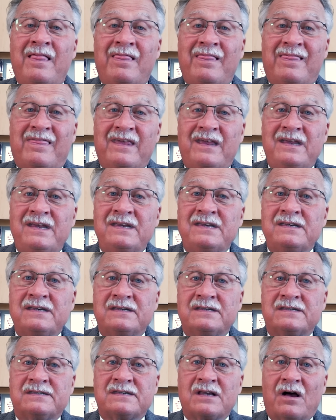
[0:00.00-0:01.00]

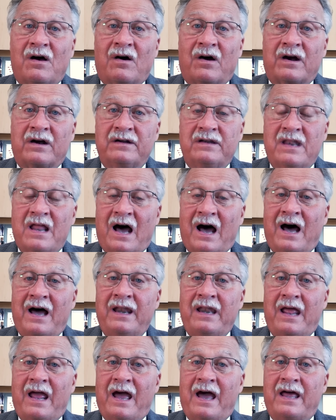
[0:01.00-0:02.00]
These are
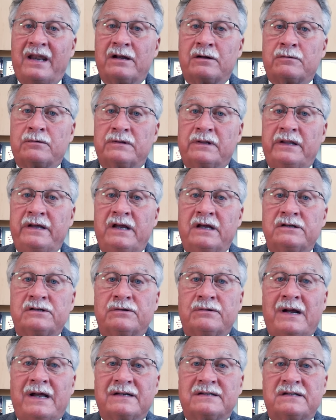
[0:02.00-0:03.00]
not adequately
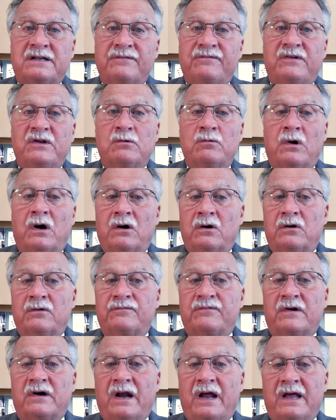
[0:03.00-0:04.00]
addressed if you
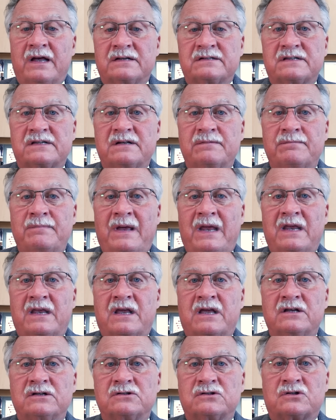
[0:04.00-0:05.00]

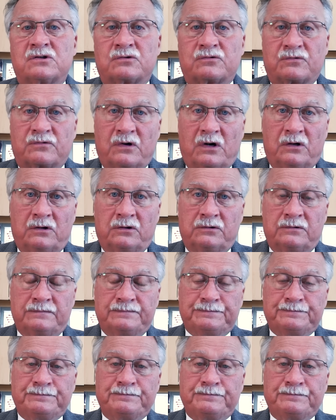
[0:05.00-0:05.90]
overestimate control.